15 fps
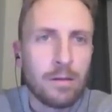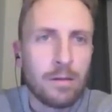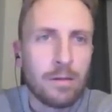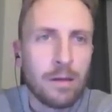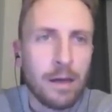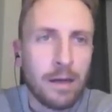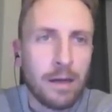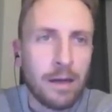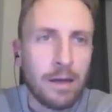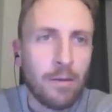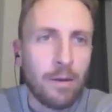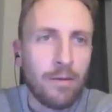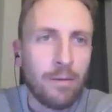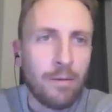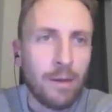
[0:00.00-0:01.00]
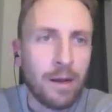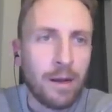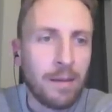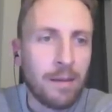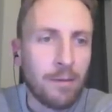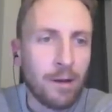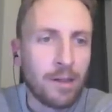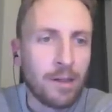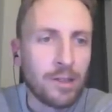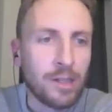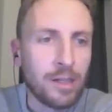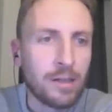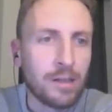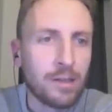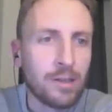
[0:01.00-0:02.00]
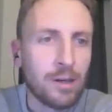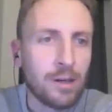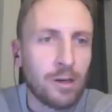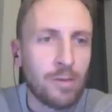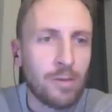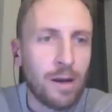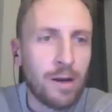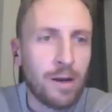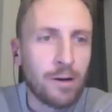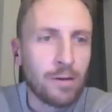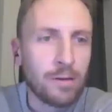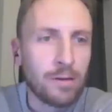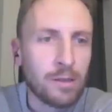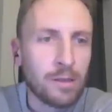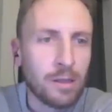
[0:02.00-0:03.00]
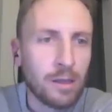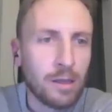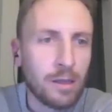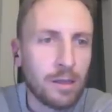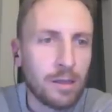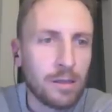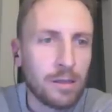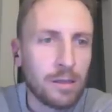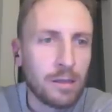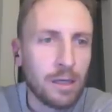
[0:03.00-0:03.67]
got to get away from my game grade sheet. Chargers-Raiders is